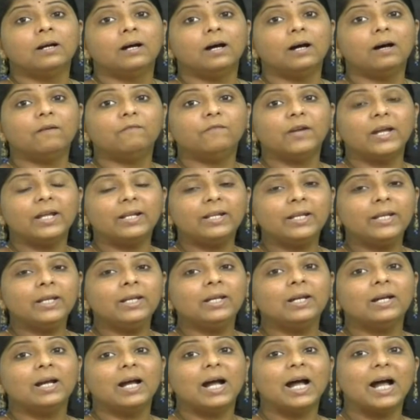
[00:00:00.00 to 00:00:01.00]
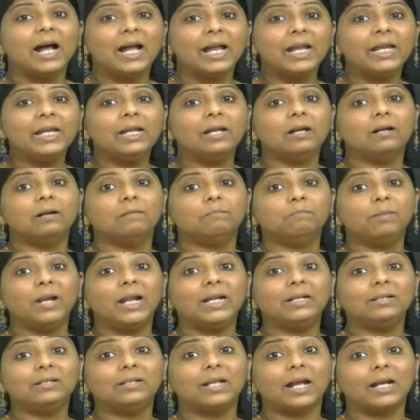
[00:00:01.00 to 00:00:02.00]
a very high
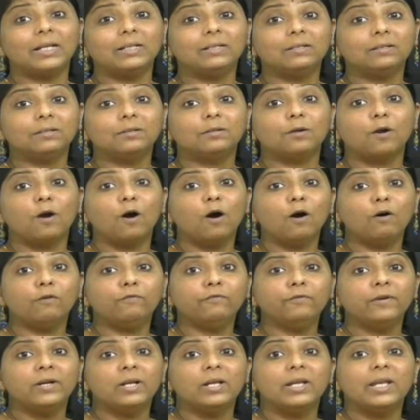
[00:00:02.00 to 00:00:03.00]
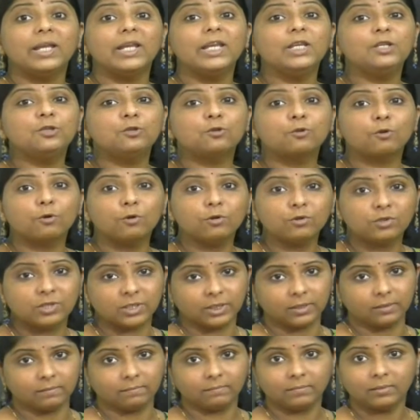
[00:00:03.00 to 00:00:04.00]
blood titer of
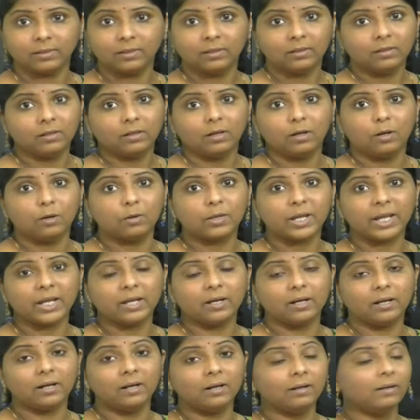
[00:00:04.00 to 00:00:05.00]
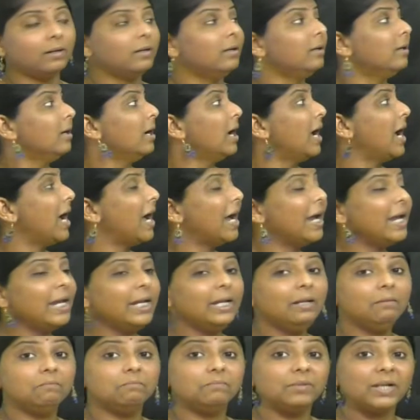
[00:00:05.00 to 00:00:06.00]
estrogen. Okay, a high
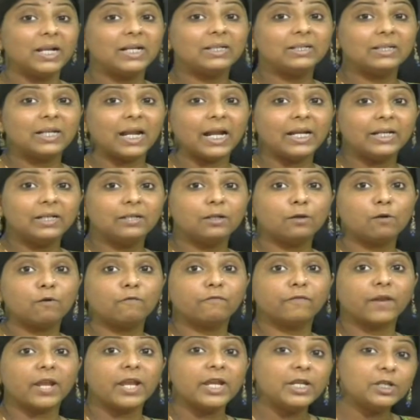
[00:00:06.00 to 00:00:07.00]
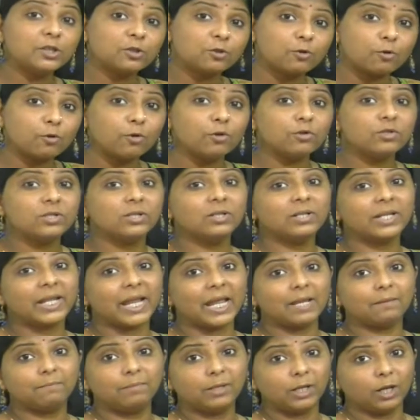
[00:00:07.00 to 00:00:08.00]
blood titer of estrogen
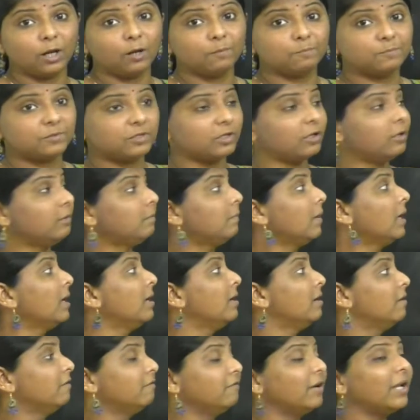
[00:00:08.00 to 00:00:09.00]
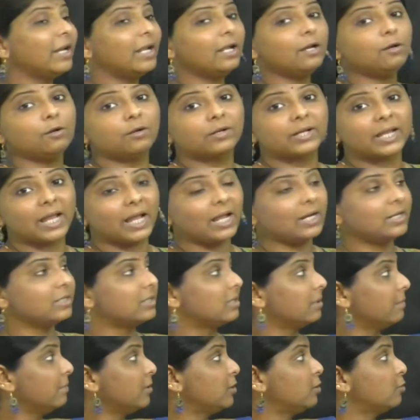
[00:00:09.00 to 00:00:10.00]
can be observed when an
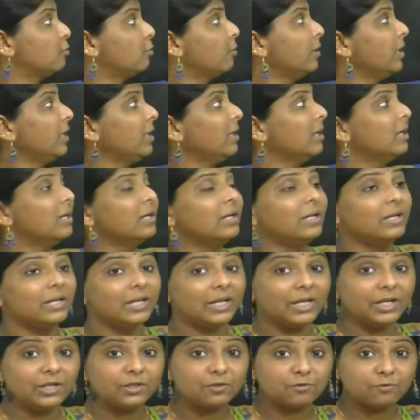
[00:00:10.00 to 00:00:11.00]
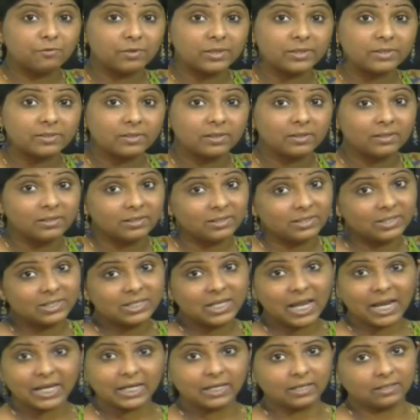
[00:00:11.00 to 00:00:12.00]
organism is showing estrous
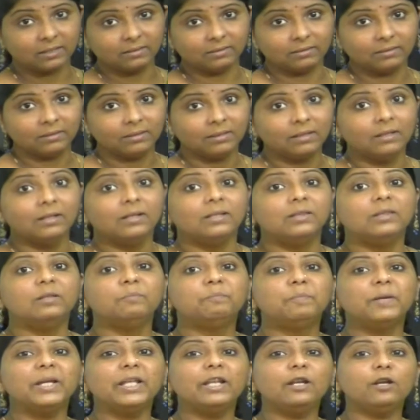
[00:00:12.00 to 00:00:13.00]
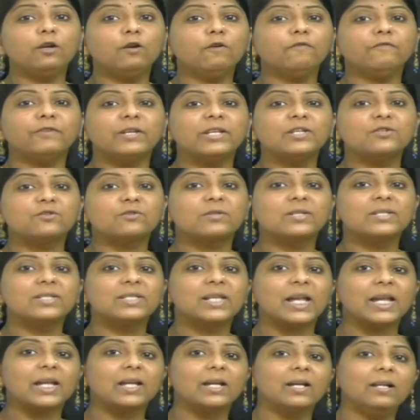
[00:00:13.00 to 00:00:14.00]
cycle. The period of estrous
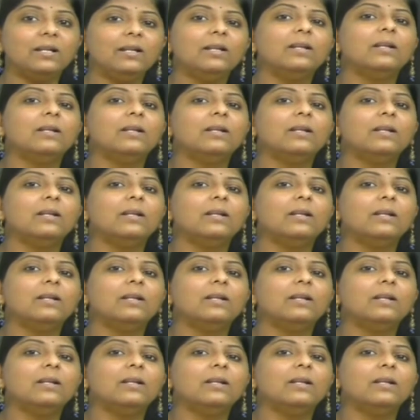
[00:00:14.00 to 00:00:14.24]
cycle